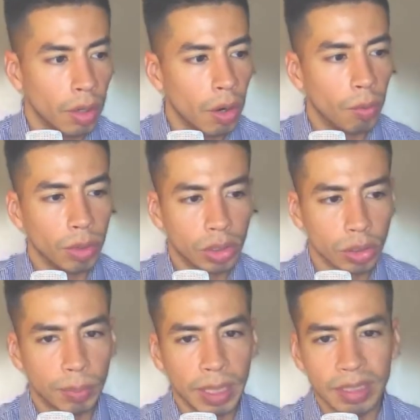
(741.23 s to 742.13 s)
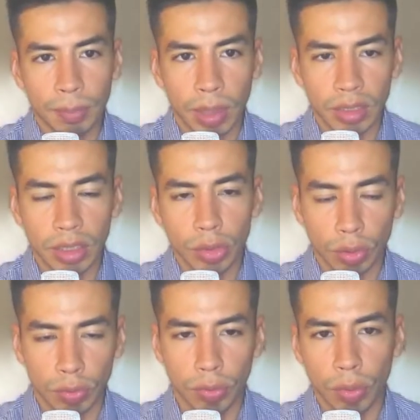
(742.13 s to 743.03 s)
what those bank deposits were
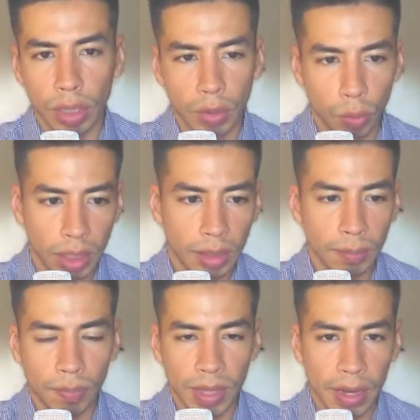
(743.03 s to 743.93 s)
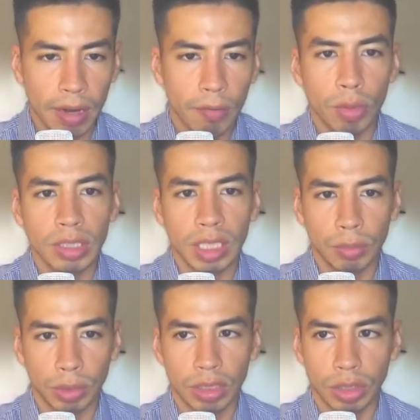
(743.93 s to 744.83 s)
for and what invoice it was
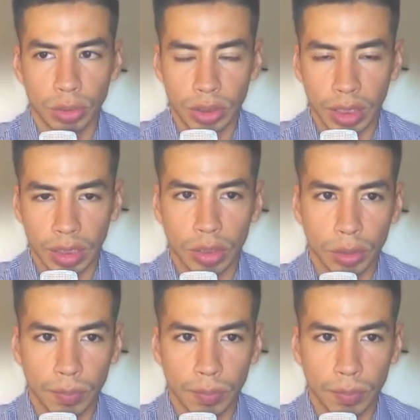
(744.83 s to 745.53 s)
associated to.